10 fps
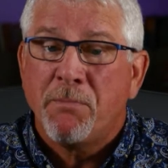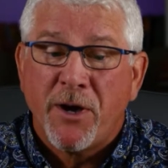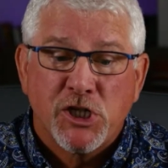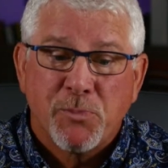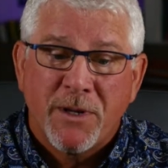
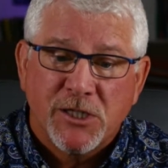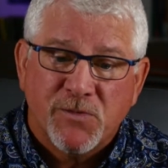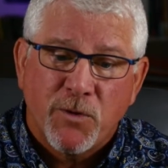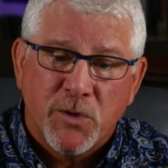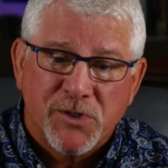Punishment is
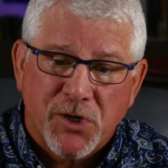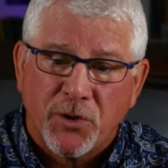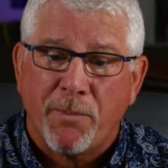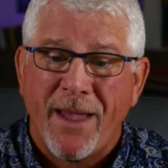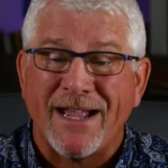focused
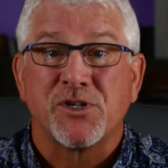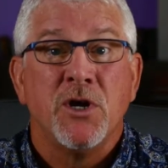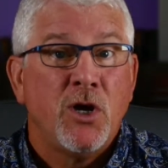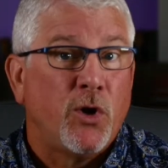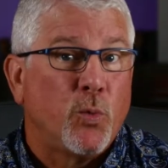on the past,
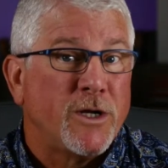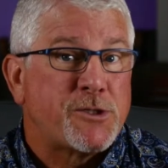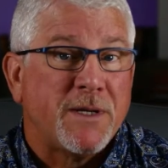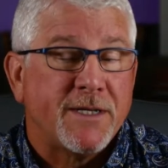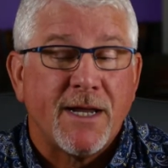on
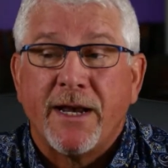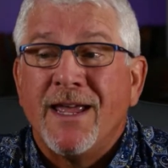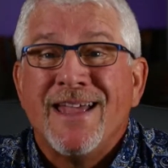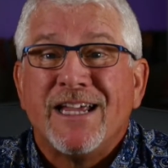what's been done.